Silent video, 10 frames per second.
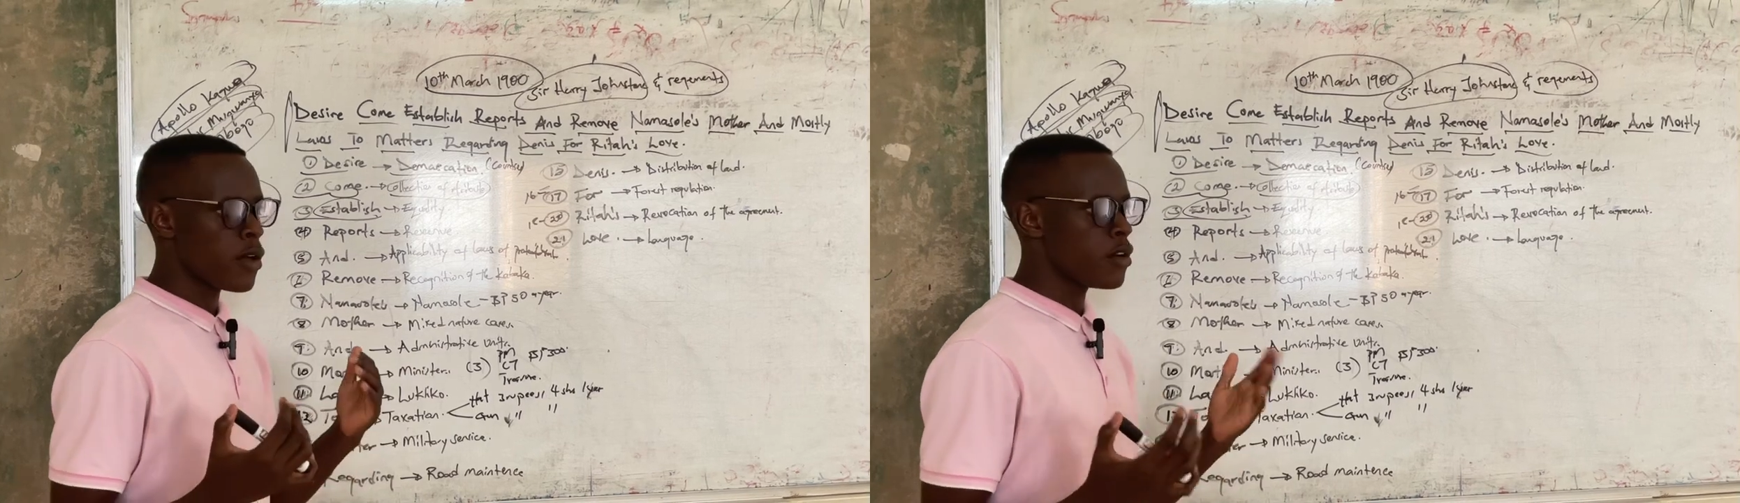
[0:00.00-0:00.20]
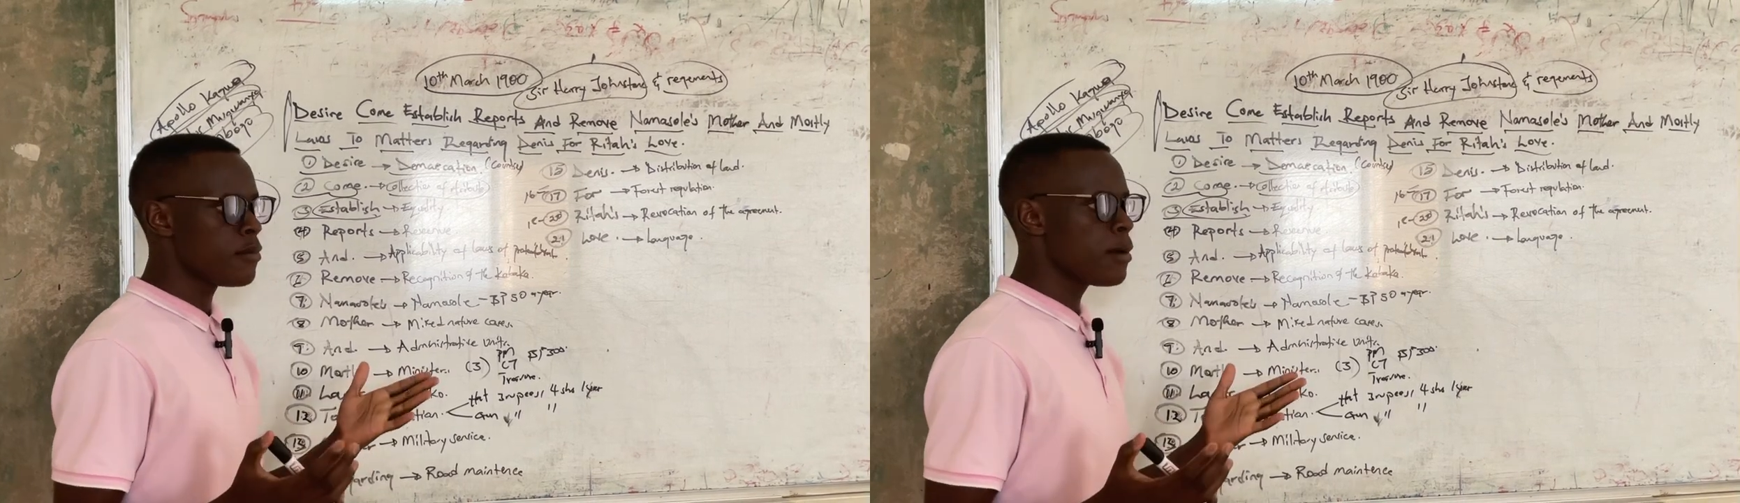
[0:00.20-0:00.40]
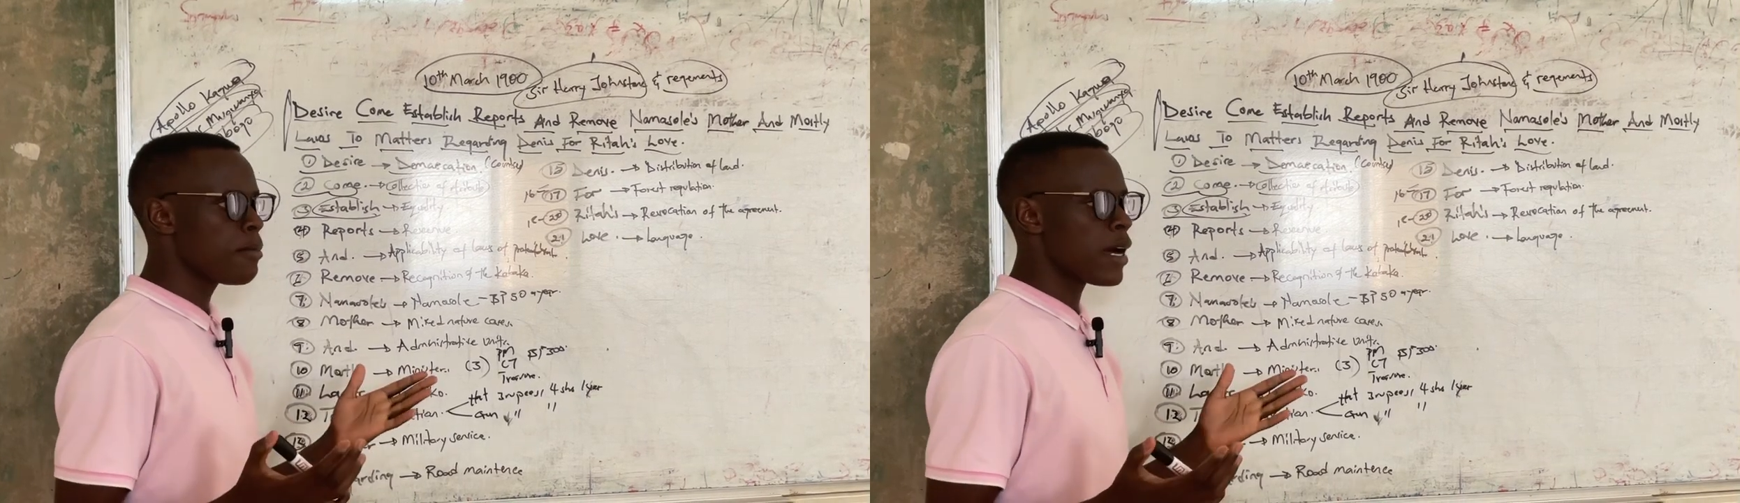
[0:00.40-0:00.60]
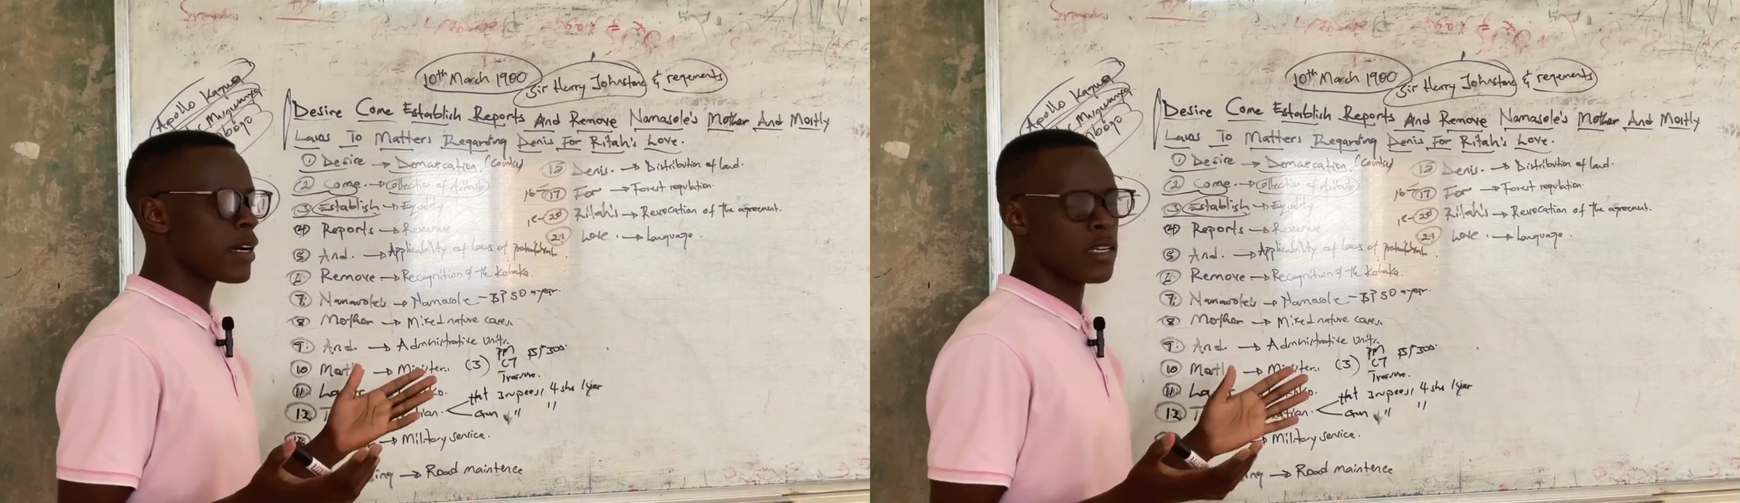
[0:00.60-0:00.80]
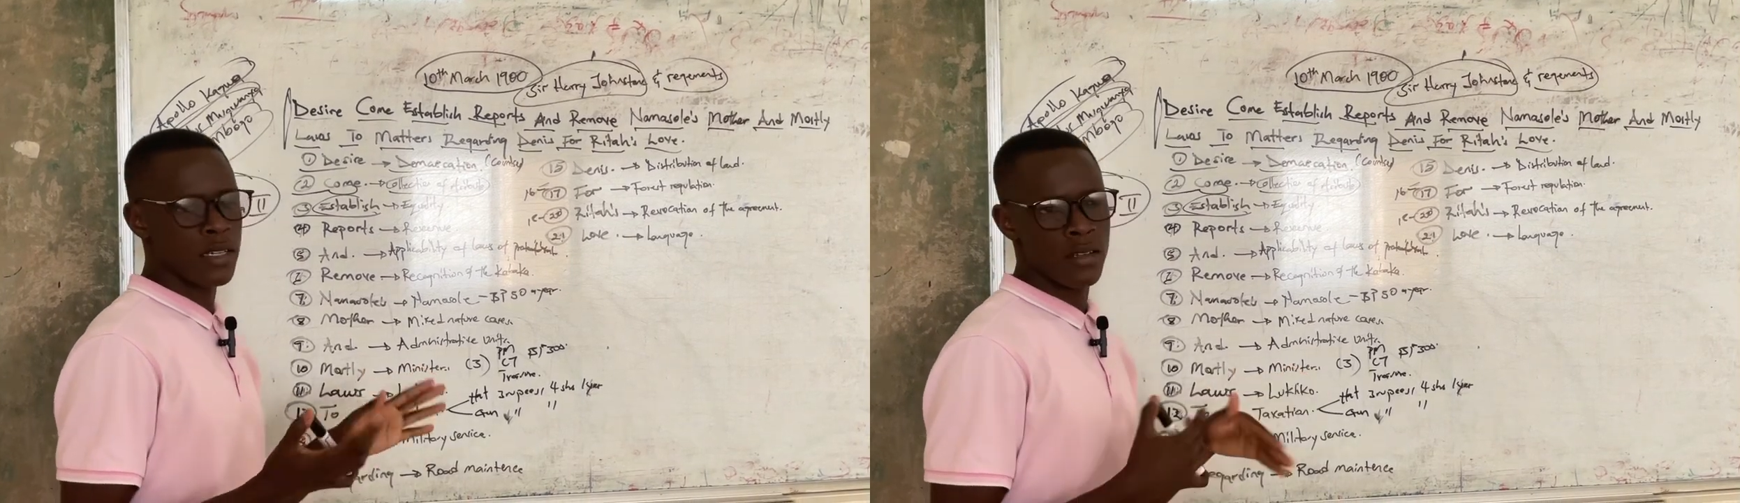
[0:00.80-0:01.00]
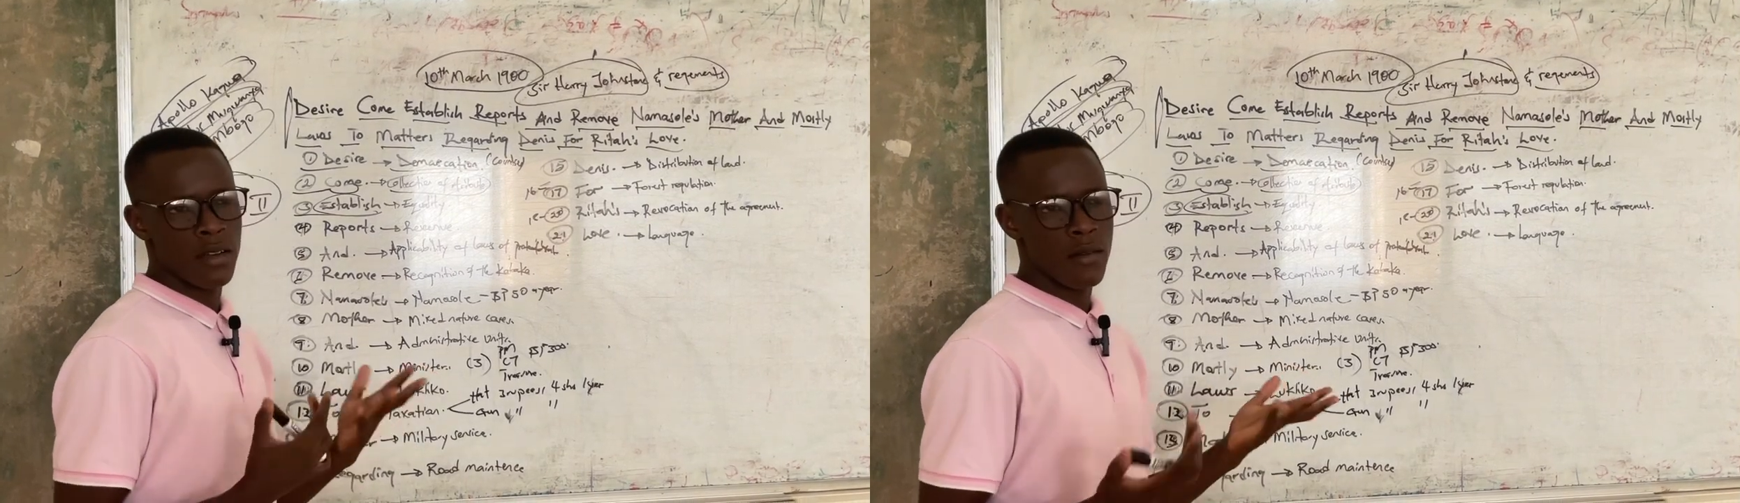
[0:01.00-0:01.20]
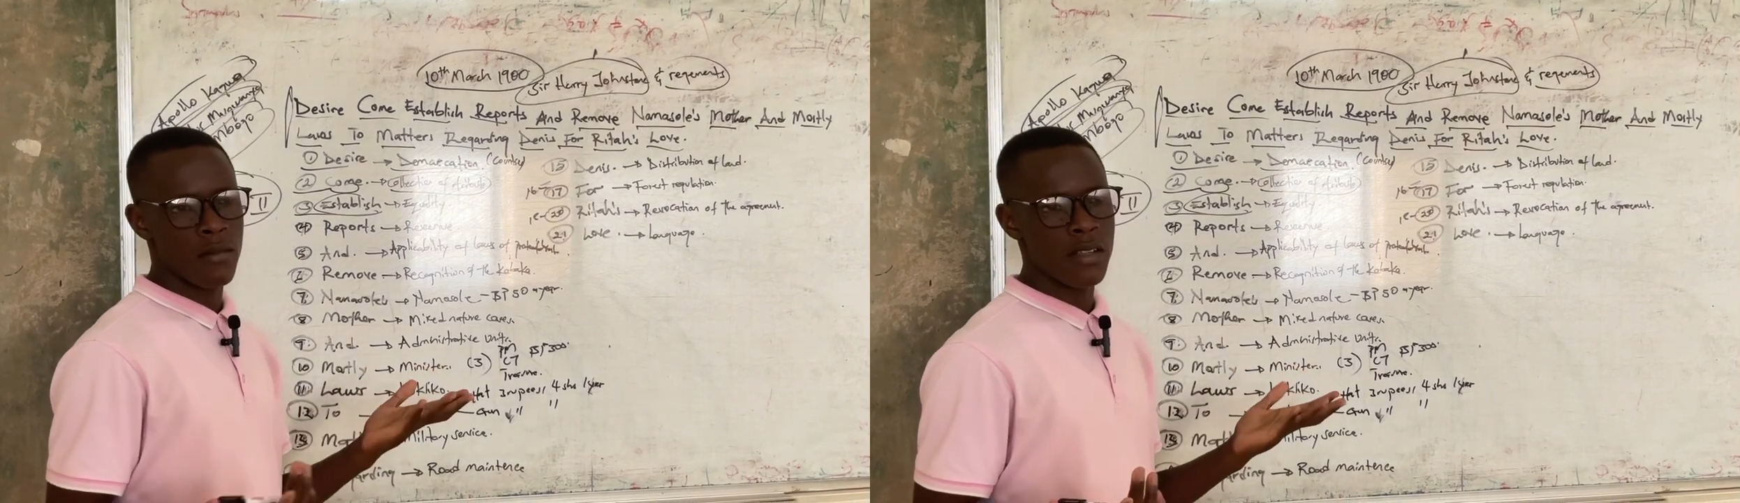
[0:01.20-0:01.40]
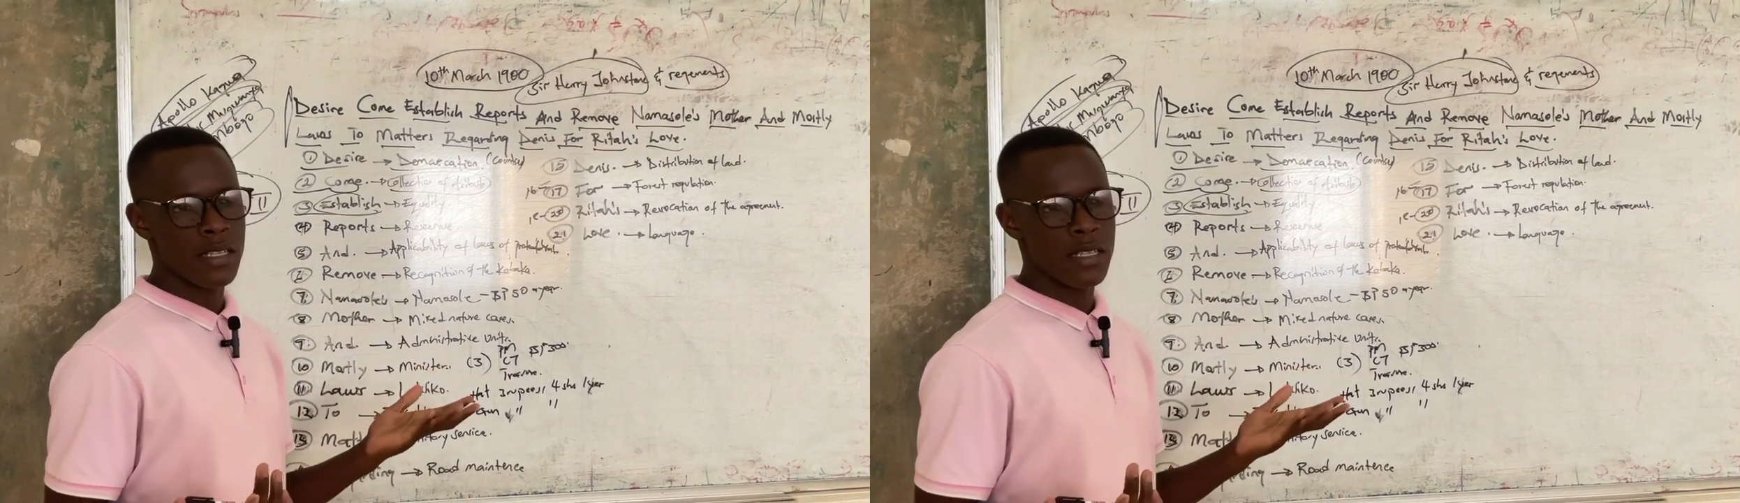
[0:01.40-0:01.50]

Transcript: Remember,